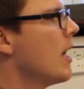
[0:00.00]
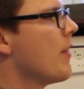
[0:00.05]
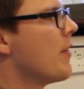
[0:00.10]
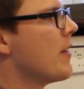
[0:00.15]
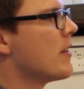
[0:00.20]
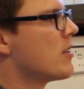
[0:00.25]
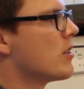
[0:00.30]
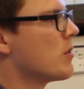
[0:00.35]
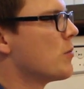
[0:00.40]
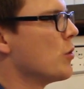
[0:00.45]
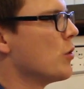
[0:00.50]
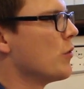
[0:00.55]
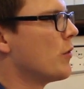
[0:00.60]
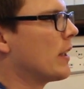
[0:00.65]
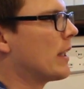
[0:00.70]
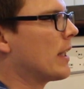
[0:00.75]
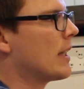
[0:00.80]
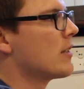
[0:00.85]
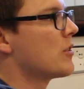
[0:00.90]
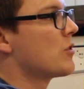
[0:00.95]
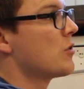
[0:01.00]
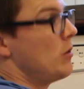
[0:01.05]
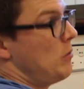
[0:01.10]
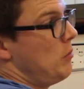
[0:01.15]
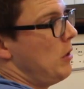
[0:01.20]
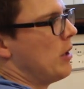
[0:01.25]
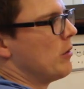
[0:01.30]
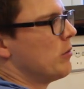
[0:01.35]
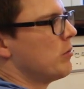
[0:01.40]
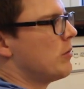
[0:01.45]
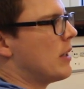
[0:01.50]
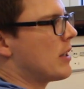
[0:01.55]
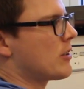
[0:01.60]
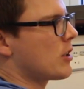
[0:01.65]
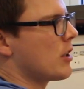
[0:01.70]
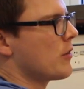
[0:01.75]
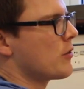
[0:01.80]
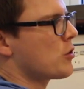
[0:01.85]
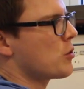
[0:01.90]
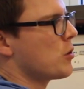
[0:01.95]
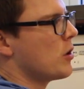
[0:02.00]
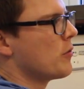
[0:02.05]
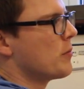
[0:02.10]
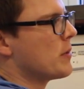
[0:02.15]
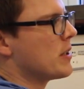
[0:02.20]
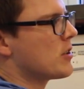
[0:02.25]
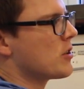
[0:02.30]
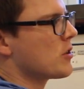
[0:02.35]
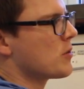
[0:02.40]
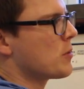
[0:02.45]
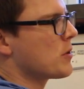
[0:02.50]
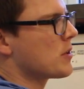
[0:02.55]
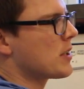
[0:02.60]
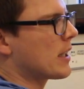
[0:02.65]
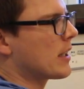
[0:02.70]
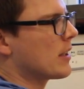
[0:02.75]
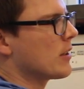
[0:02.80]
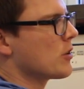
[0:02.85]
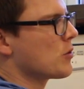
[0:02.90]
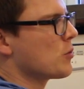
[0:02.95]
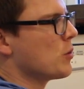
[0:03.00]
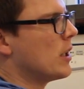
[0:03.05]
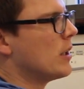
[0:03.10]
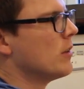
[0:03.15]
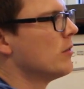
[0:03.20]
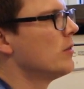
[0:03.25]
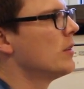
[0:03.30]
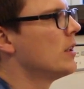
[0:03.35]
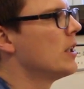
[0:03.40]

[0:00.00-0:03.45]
This is moving at, well, let's go for 12 meters per second as well.